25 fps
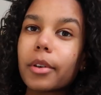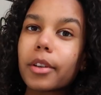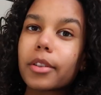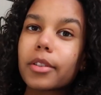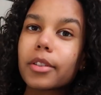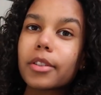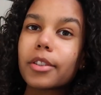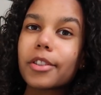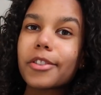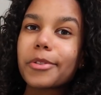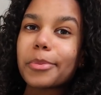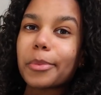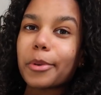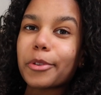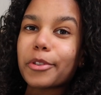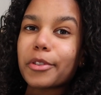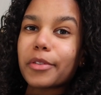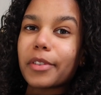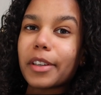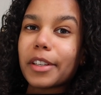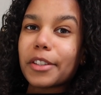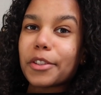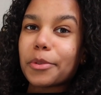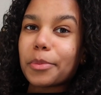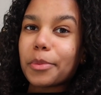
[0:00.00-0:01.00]
because it just
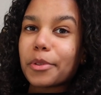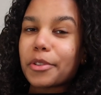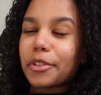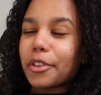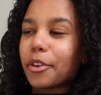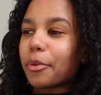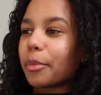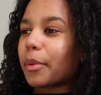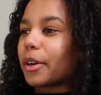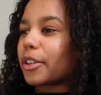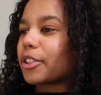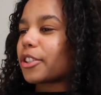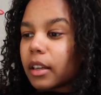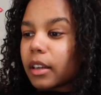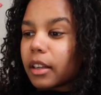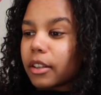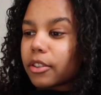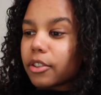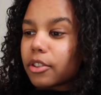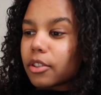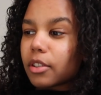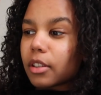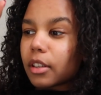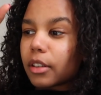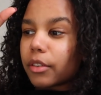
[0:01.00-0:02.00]
motivates me so much and I
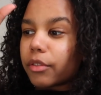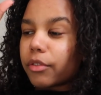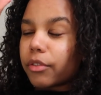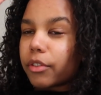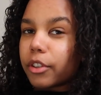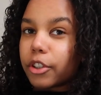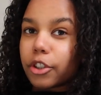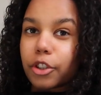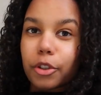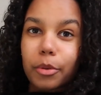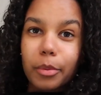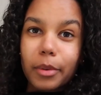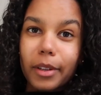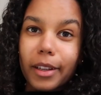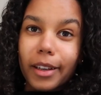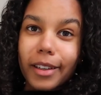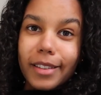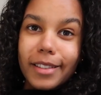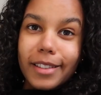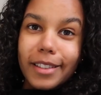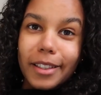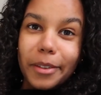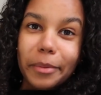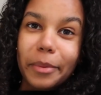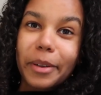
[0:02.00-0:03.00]
just love
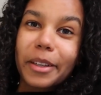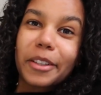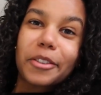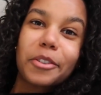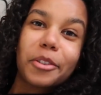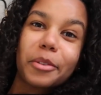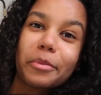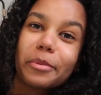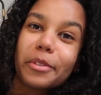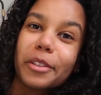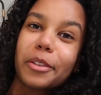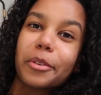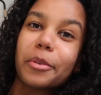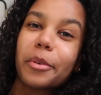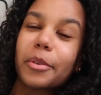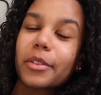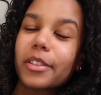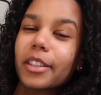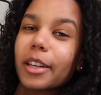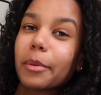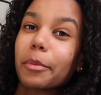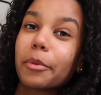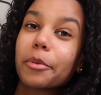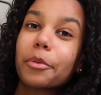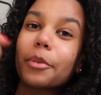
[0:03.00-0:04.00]
visualizing my dreams and goals
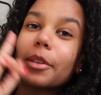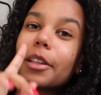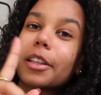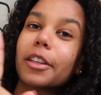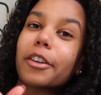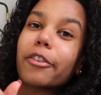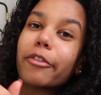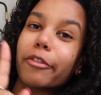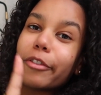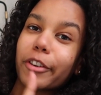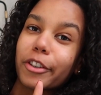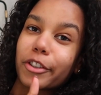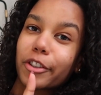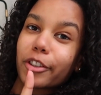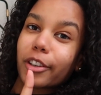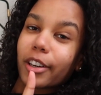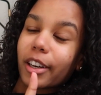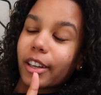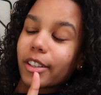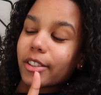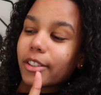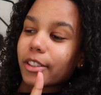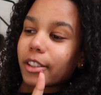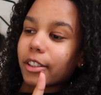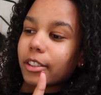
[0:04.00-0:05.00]
and I'm a really good
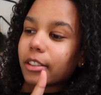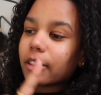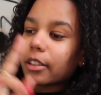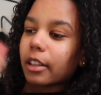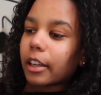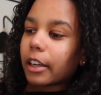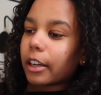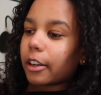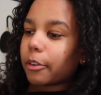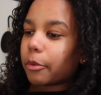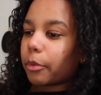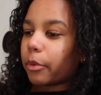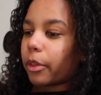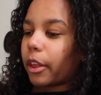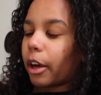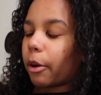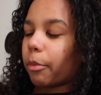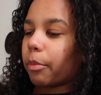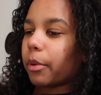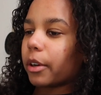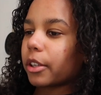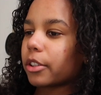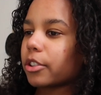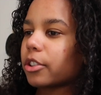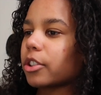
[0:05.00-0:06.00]
visualizer like
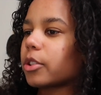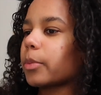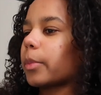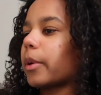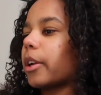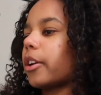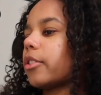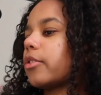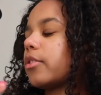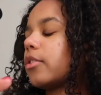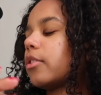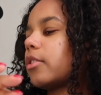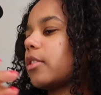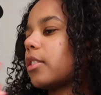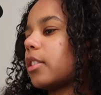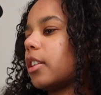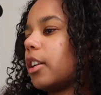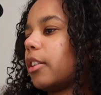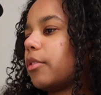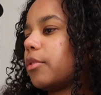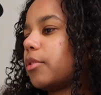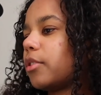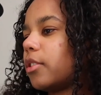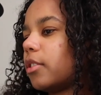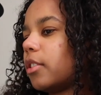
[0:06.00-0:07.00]
without pictures but I also just
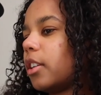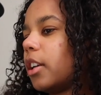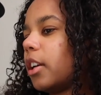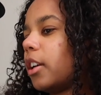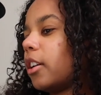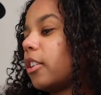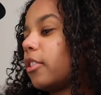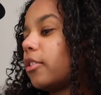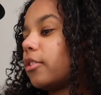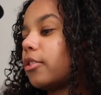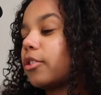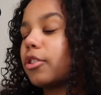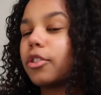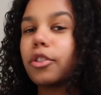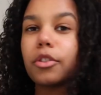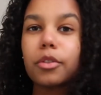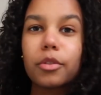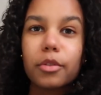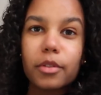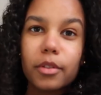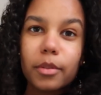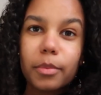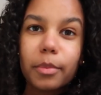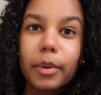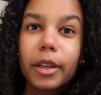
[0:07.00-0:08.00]
love to
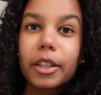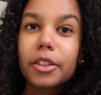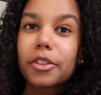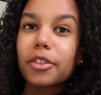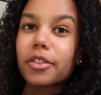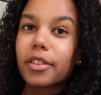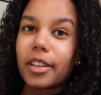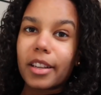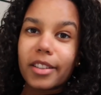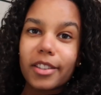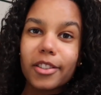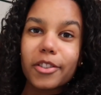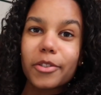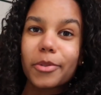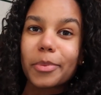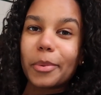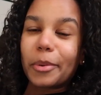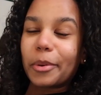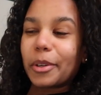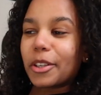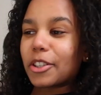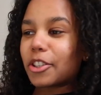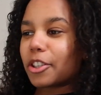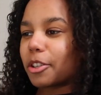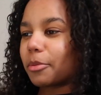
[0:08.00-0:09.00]
use pictures as
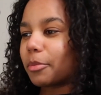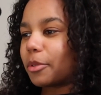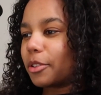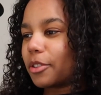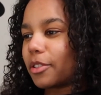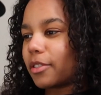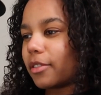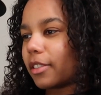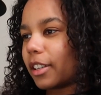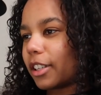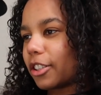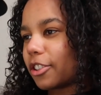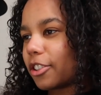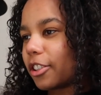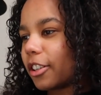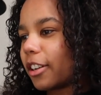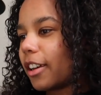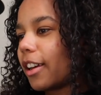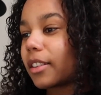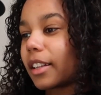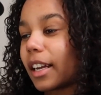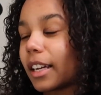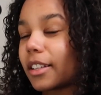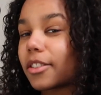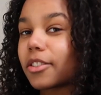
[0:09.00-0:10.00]
inspiration and motivation.
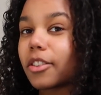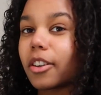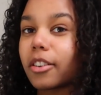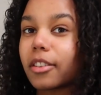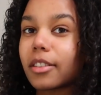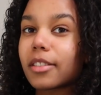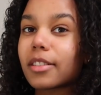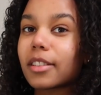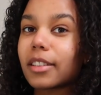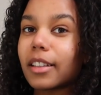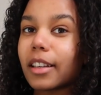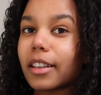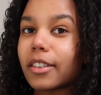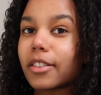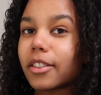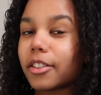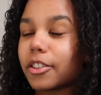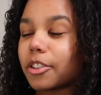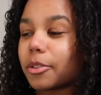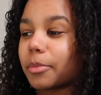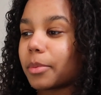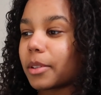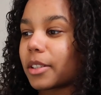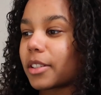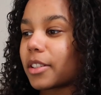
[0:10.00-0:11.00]
That's honestly like
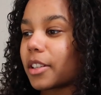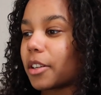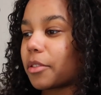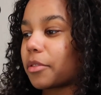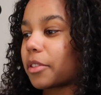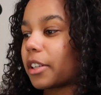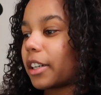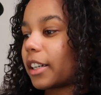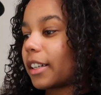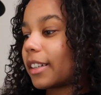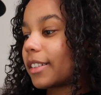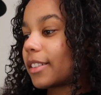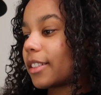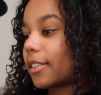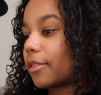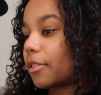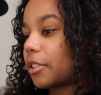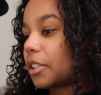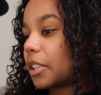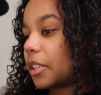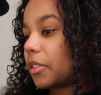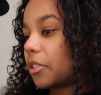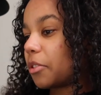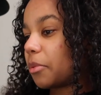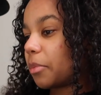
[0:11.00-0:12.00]
such a big self-care
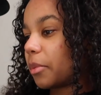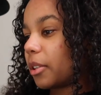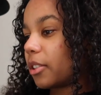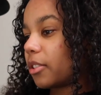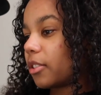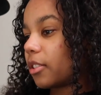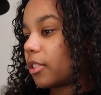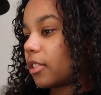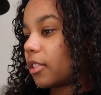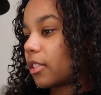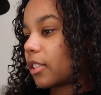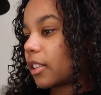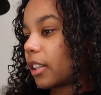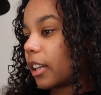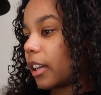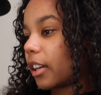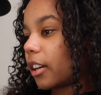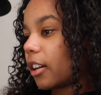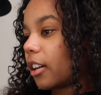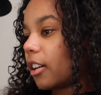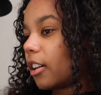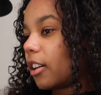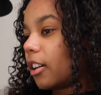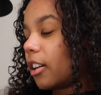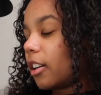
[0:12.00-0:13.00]
activity for me to just like
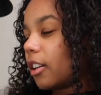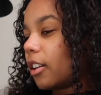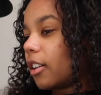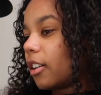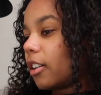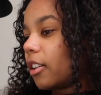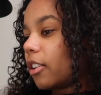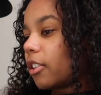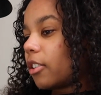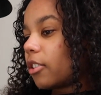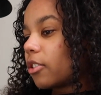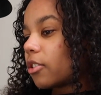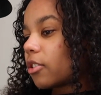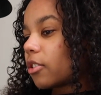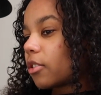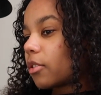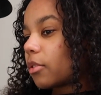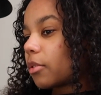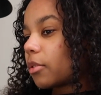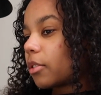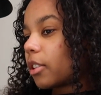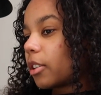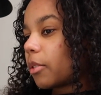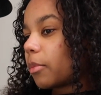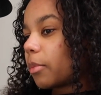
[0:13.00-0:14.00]

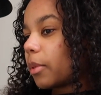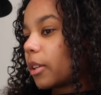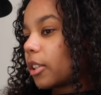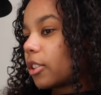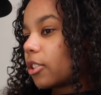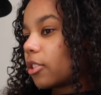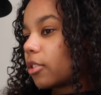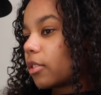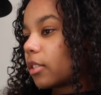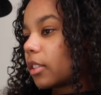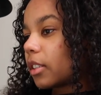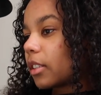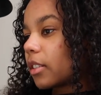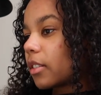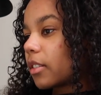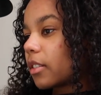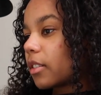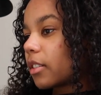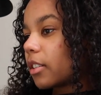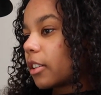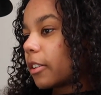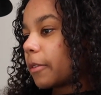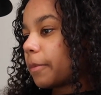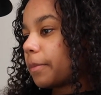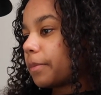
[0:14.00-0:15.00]
scroll on
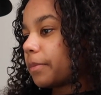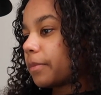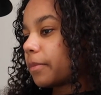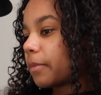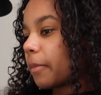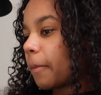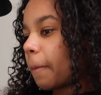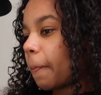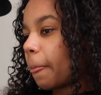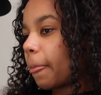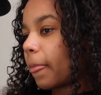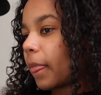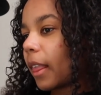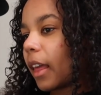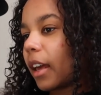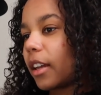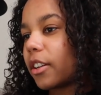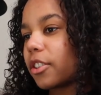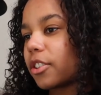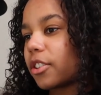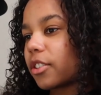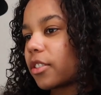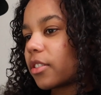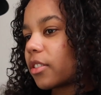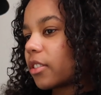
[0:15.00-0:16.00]
Pinterest and
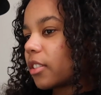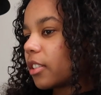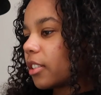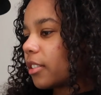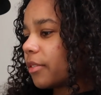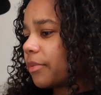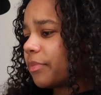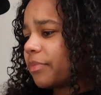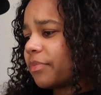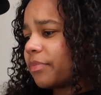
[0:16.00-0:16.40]
just